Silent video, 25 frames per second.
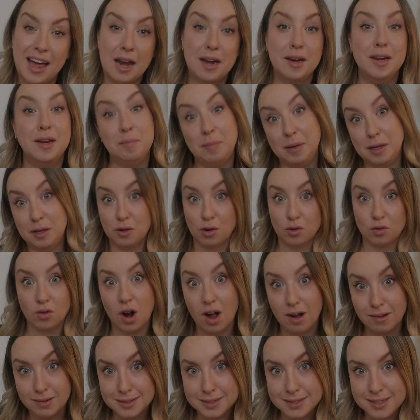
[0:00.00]
and it be the
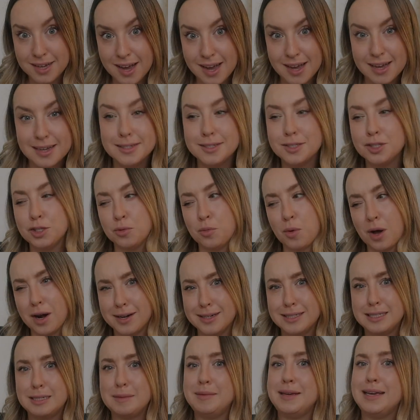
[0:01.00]
wrong size, you
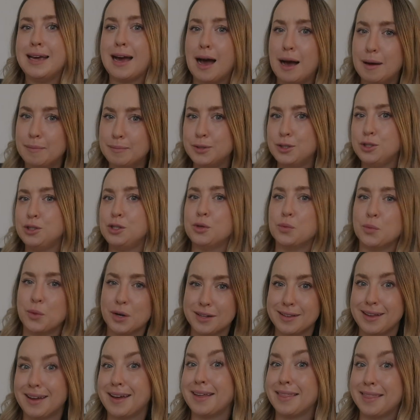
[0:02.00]
want it to be up so you can
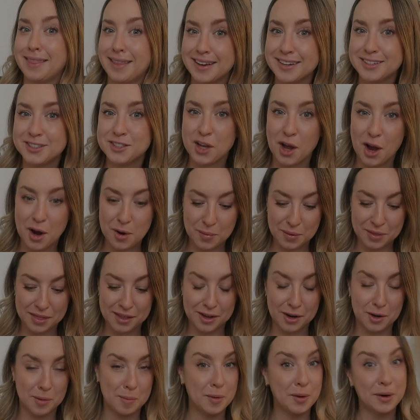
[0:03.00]
wear like a thick sock with
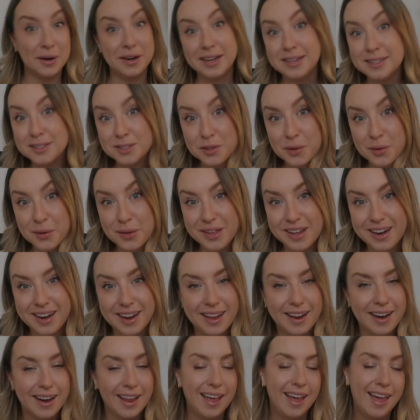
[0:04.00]
it or put an insole in
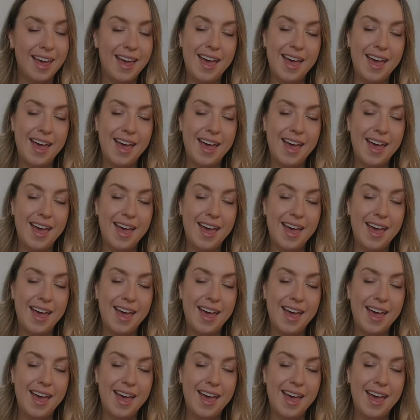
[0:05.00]
it,